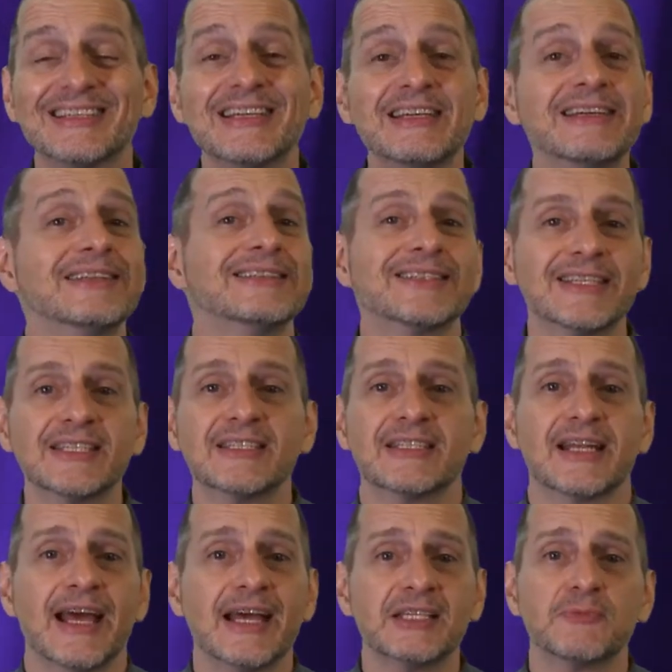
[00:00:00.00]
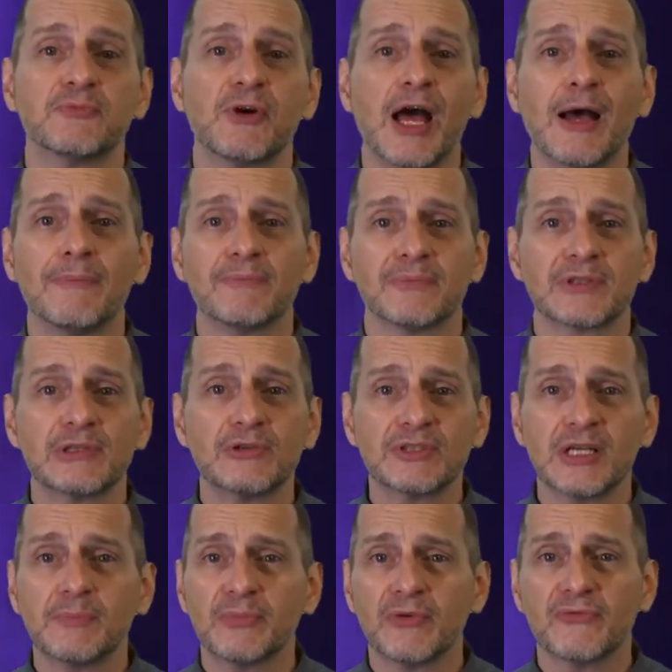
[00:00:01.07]
inconsistent, has problems, looks
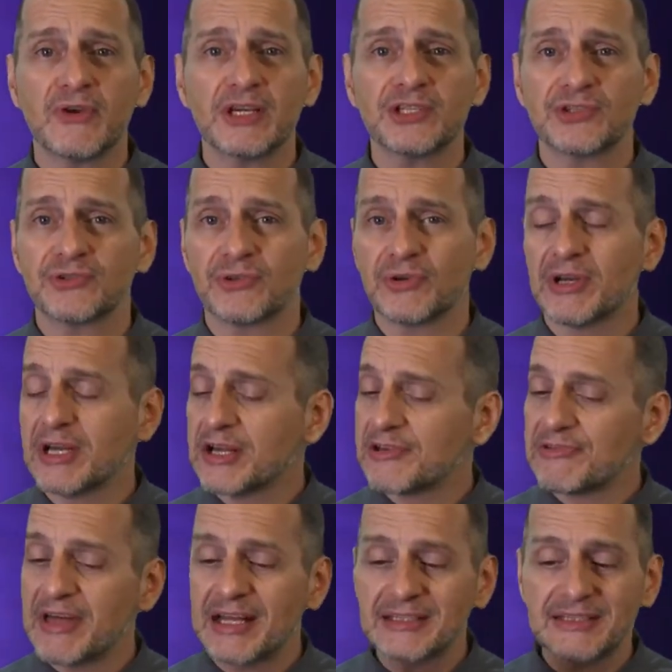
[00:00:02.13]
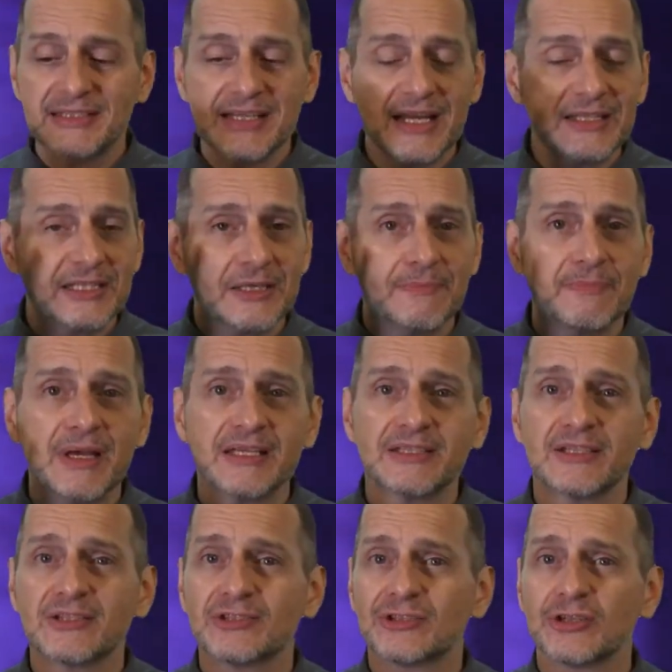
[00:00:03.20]
unprofessional, that sends a
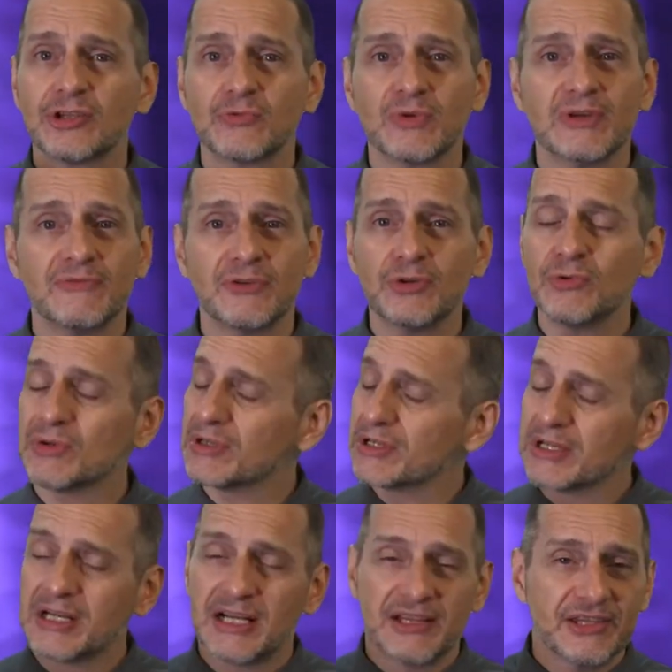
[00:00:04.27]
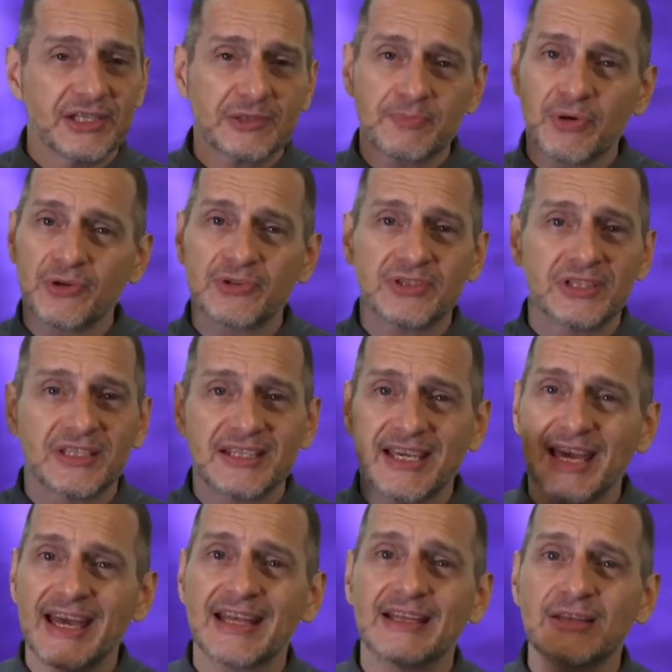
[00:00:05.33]
message to the reviewer. This person
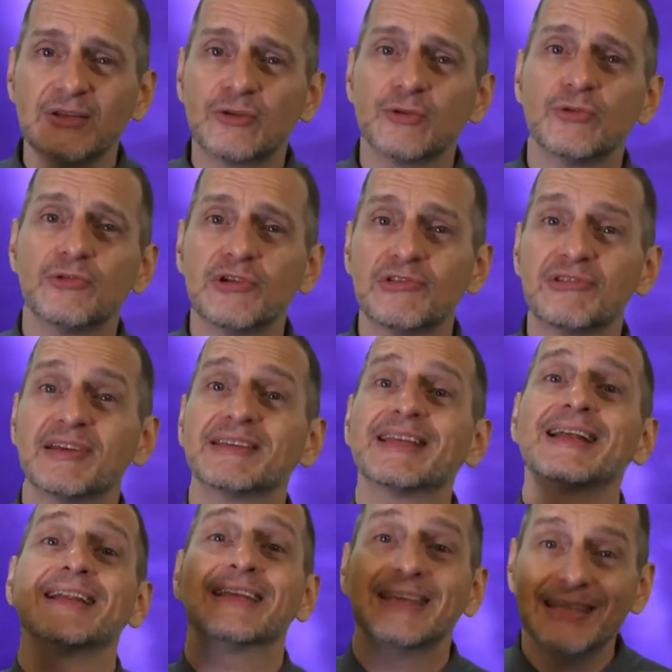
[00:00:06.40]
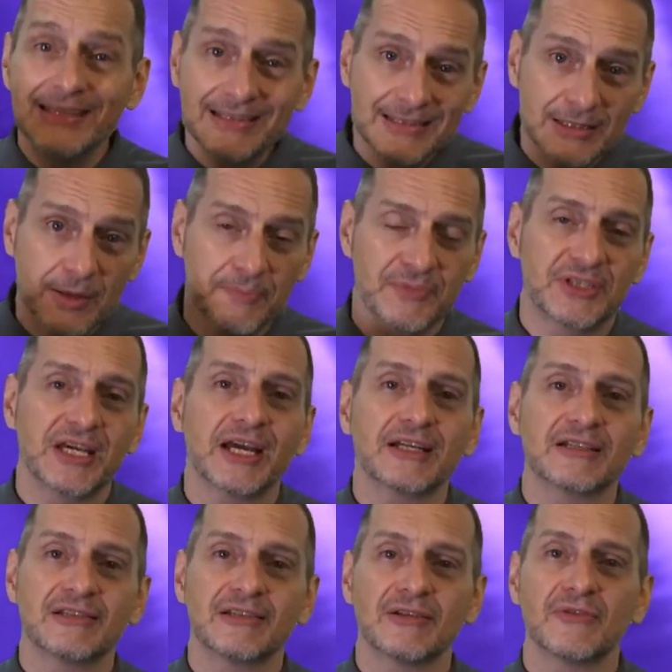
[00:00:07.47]
can't do the thing that is
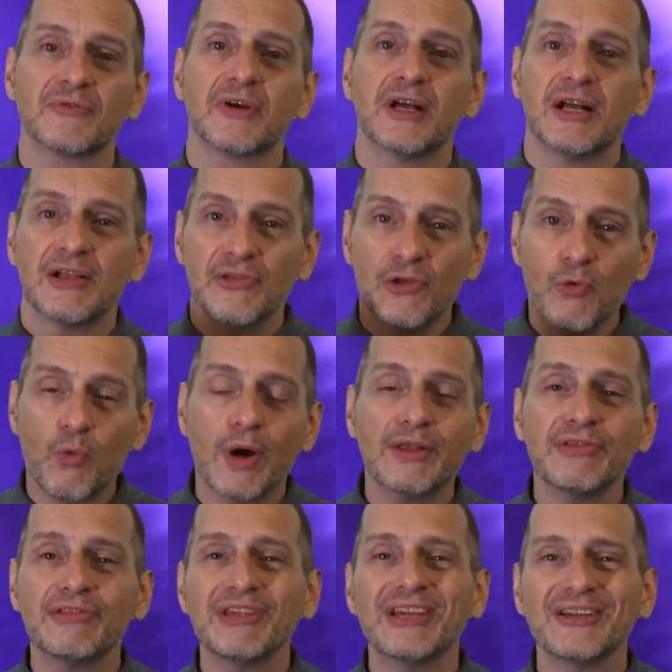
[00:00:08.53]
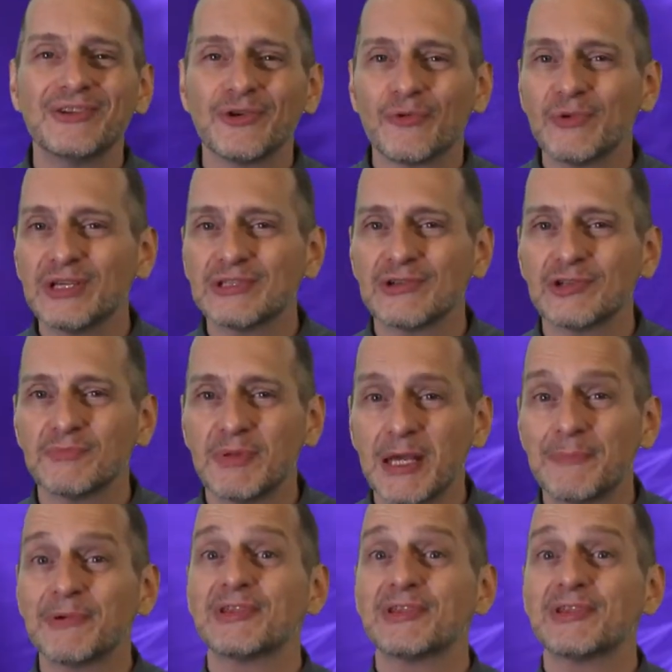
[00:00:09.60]
objective. The one thing in your research paper